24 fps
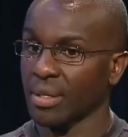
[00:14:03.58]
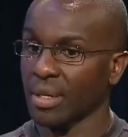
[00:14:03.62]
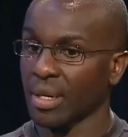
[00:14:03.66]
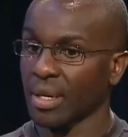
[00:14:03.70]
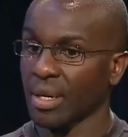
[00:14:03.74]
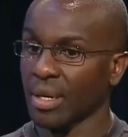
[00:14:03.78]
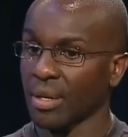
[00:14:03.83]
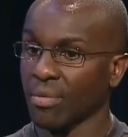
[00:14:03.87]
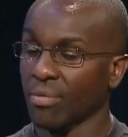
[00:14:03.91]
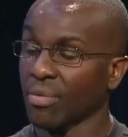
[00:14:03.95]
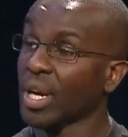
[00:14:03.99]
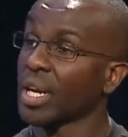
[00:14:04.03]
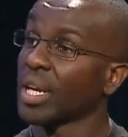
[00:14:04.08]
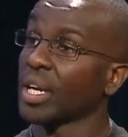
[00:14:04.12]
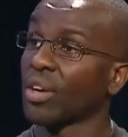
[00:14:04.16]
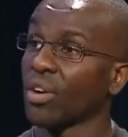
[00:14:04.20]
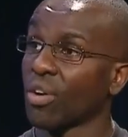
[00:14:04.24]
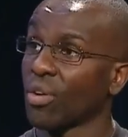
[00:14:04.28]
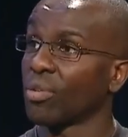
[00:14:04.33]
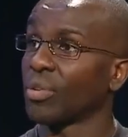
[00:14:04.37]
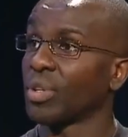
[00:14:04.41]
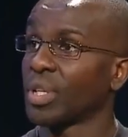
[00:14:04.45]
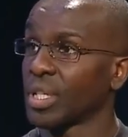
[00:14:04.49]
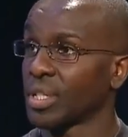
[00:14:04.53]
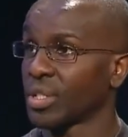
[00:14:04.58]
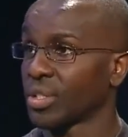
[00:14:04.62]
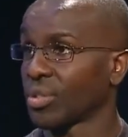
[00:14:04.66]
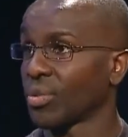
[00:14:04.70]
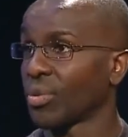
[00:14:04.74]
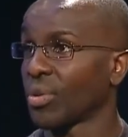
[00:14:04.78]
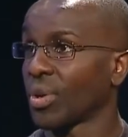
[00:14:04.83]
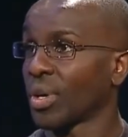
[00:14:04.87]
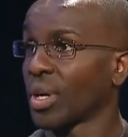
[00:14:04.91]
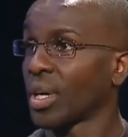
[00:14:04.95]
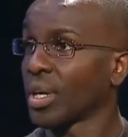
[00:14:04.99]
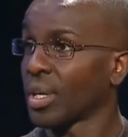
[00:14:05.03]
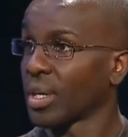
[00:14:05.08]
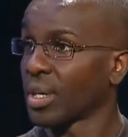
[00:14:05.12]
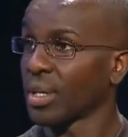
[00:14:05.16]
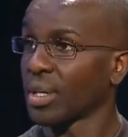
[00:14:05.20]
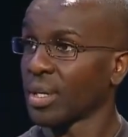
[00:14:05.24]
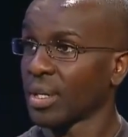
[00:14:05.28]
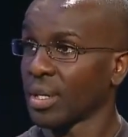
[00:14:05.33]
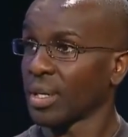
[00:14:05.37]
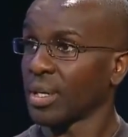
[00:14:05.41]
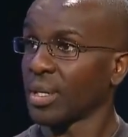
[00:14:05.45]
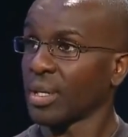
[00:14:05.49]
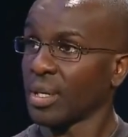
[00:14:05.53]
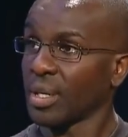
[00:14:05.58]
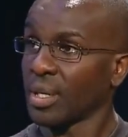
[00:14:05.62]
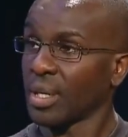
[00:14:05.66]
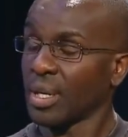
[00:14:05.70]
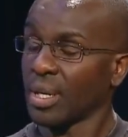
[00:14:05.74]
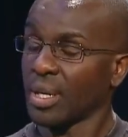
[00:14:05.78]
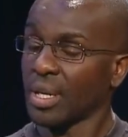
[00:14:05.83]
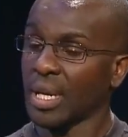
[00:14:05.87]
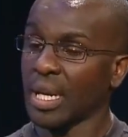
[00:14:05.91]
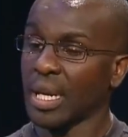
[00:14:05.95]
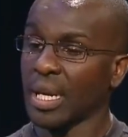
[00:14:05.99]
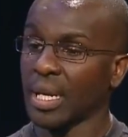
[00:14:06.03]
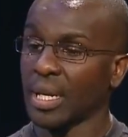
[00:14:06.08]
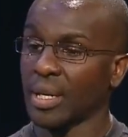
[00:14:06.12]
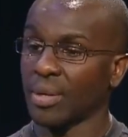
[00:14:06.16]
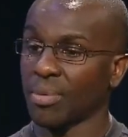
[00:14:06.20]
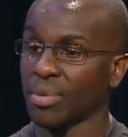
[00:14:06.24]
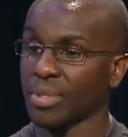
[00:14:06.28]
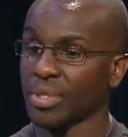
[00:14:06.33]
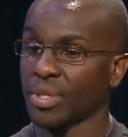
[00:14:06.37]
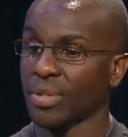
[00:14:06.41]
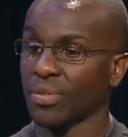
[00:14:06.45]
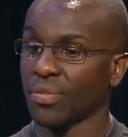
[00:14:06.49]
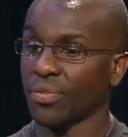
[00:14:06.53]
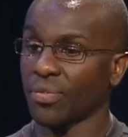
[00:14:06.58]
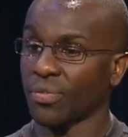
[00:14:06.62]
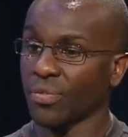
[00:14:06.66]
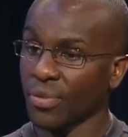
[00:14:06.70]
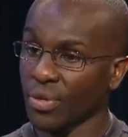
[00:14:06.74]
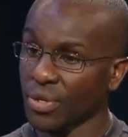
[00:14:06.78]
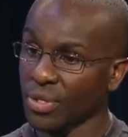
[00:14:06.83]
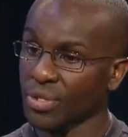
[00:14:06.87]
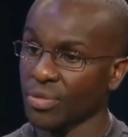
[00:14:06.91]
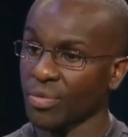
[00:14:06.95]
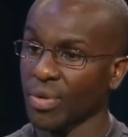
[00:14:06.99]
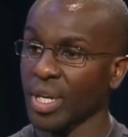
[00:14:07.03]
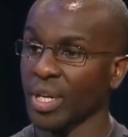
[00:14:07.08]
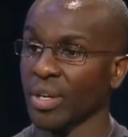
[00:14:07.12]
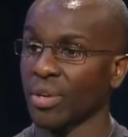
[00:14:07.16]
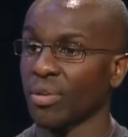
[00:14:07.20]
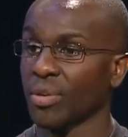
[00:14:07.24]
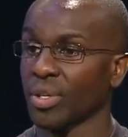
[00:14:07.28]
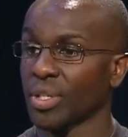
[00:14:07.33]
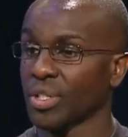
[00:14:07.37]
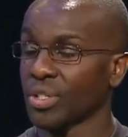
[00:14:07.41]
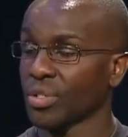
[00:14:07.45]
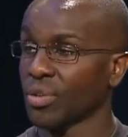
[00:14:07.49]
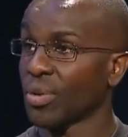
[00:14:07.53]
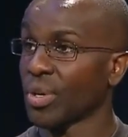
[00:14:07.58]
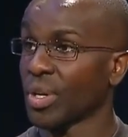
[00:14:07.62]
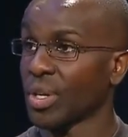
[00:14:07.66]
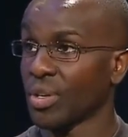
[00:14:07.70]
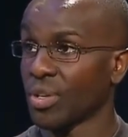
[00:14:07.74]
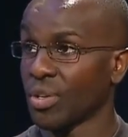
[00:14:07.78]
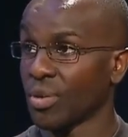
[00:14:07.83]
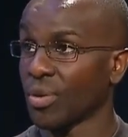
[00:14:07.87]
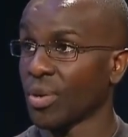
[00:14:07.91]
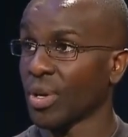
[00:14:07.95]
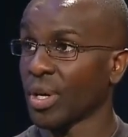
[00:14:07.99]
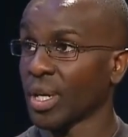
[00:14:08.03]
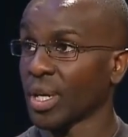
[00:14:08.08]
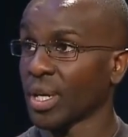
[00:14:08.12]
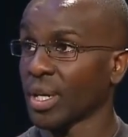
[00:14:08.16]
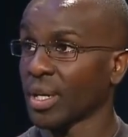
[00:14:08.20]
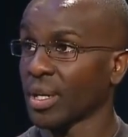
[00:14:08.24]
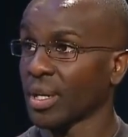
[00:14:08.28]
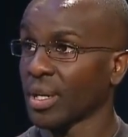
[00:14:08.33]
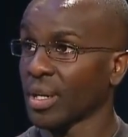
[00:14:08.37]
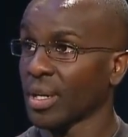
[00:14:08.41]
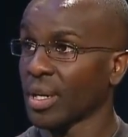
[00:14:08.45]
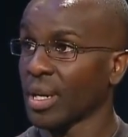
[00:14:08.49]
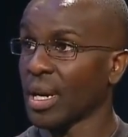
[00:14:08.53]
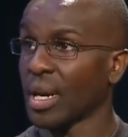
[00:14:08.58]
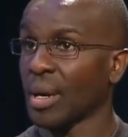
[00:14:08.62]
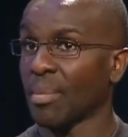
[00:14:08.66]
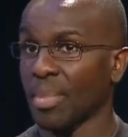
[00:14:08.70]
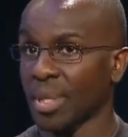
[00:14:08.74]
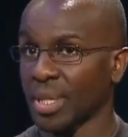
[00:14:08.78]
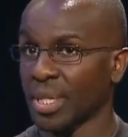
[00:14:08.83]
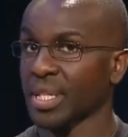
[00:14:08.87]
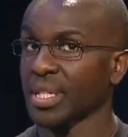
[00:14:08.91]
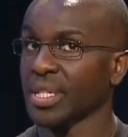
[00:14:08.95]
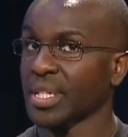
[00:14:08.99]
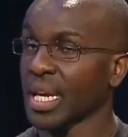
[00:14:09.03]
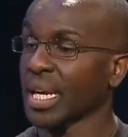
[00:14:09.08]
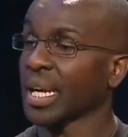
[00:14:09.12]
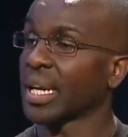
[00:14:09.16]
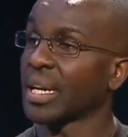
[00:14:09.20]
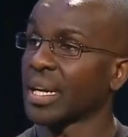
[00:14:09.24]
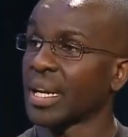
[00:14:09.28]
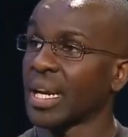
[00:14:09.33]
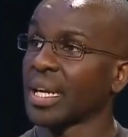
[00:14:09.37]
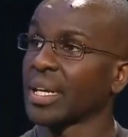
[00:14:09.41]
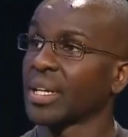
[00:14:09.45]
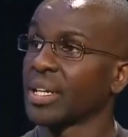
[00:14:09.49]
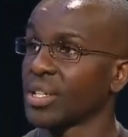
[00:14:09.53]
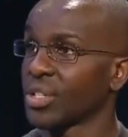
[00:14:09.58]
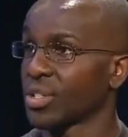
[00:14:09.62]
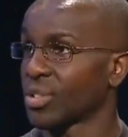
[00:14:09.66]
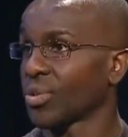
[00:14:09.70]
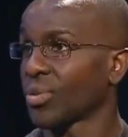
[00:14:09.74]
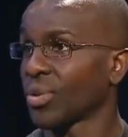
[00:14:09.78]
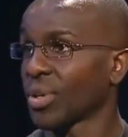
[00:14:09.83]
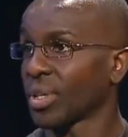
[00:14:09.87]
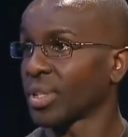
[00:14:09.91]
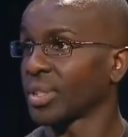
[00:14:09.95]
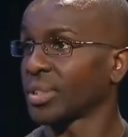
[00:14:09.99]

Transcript: uh, running only store. Okay. And it was the first running only store in New York, um, but the second Nike store.